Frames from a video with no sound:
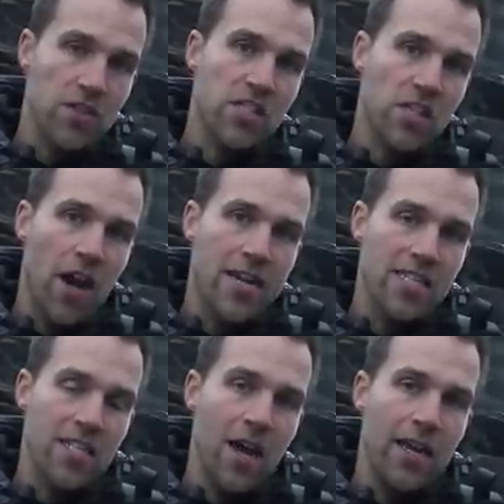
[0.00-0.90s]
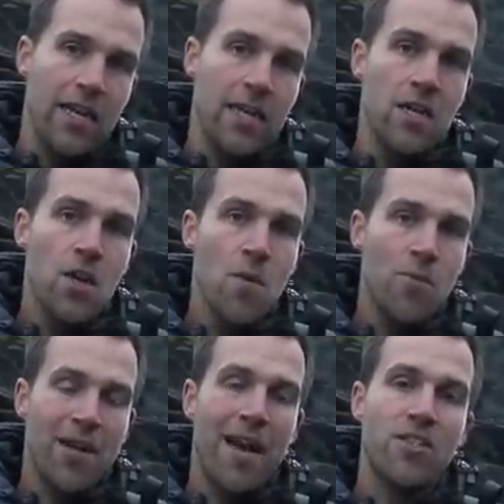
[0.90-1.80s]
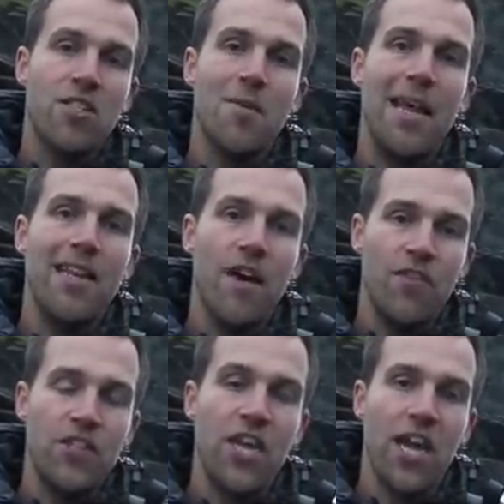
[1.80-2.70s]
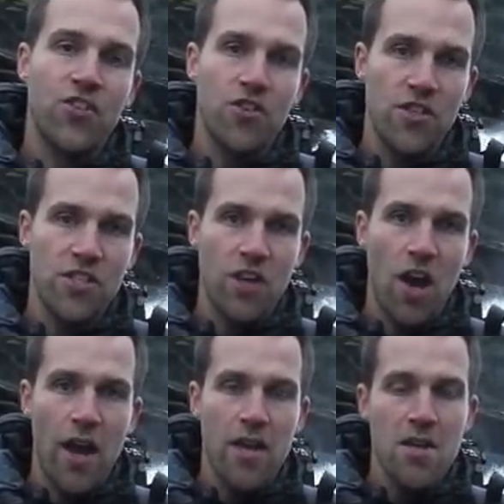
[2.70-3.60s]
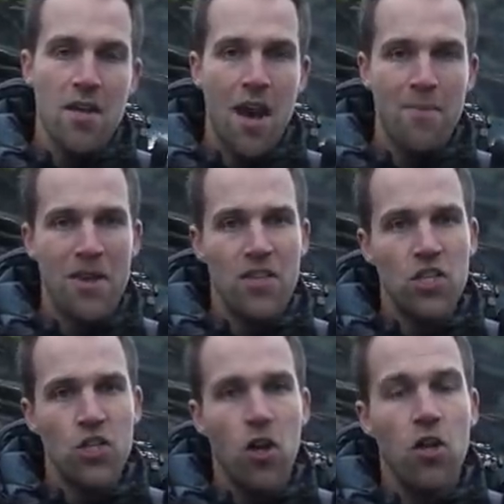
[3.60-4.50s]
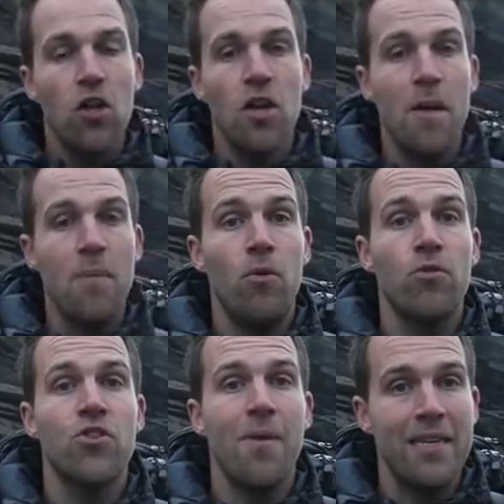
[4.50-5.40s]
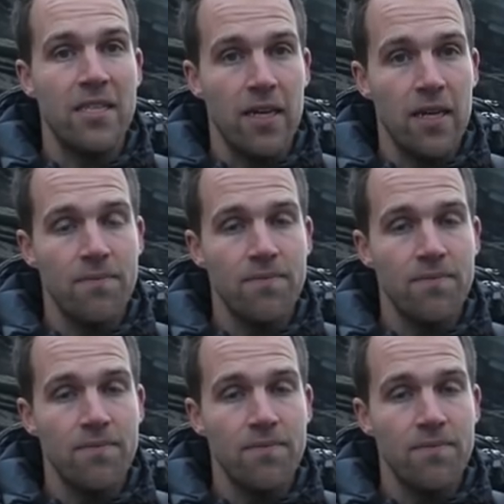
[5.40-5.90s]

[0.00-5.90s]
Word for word: the sky slightly, bring out some of that lovely texture in the sky and make the shot look a bit more dramatic.